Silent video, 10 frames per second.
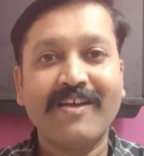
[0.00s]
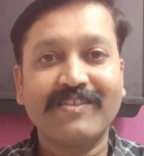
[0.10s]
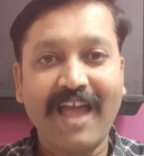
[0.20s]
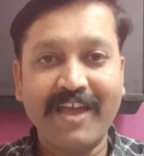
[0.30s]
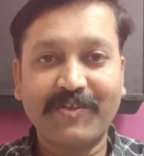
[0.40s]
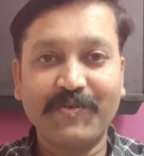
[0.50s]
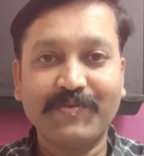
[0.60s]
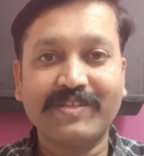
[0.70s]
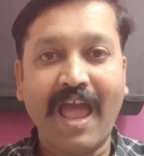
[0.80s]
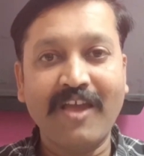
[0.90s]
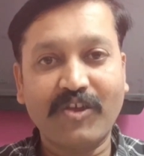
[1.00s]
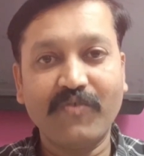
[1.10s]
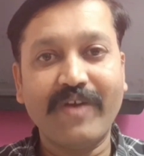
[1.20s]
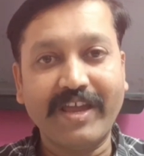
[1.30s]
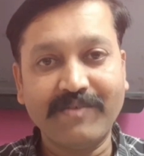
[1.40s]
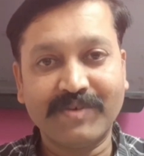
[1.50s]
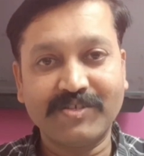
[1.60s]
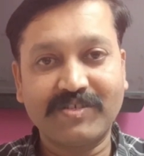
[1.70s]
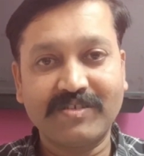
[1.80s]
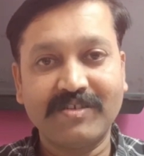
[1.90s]
Thank you very much
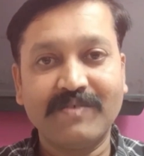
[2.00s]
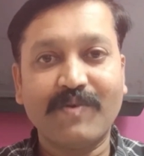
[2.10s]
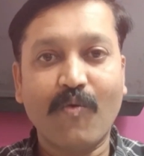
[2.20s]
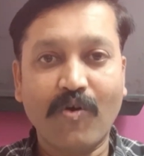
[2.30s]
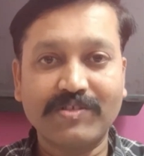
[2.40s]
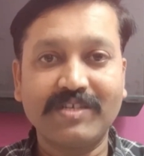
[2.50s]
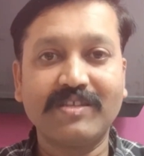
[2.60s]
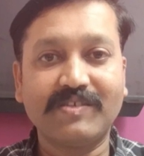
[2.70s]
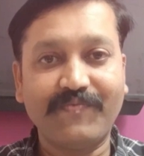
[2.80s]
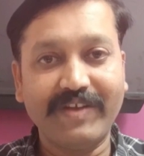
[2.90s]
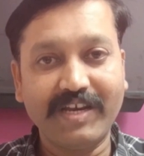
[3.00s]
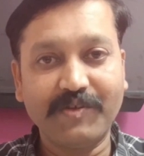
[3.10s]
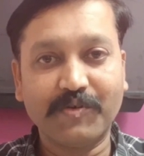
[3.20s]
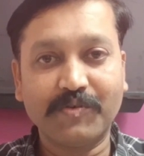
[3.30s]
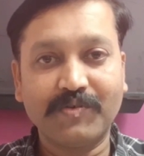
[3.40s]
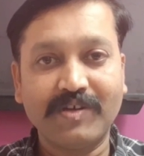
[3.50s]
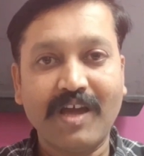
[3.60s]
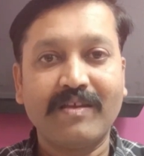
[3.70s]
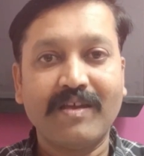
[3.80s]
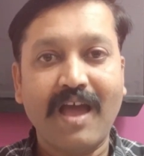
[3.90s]
for watching this video
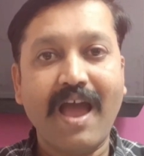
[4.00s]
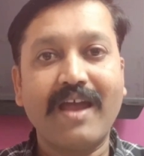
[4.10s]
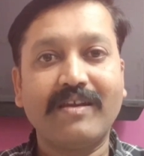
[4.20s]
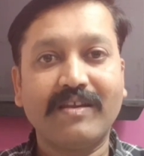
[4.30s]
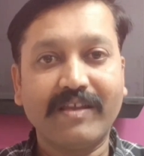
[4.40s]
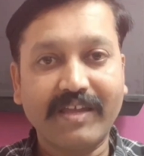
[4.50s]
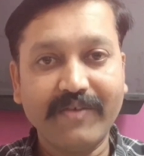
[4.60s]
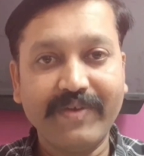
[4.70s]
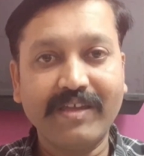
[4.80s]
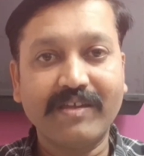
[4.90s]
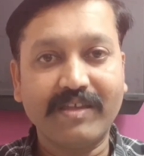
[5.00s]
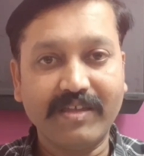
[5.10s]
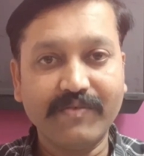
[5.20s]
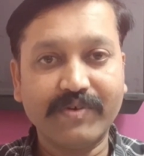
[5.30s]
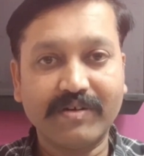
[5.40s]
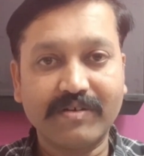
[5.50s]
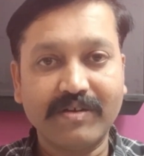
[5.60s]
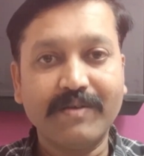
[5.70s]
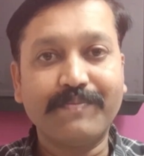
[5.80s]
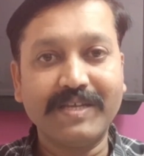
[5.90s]
and giving your
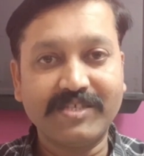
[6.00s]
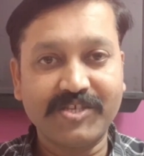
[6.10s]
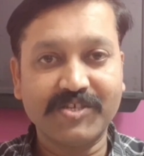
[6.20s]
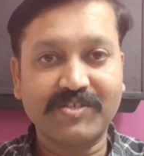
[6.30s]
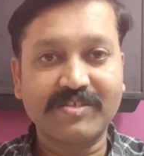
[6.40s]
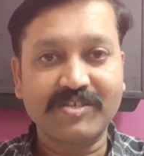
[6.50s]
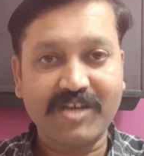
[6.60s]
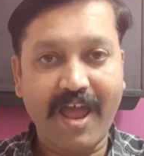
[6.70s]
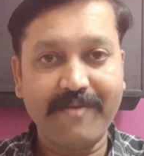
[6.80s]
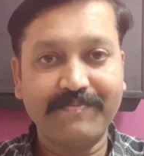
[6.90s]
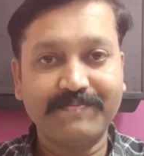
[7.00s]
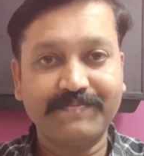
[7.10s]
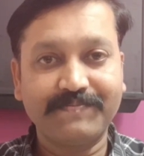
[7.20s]
precious time.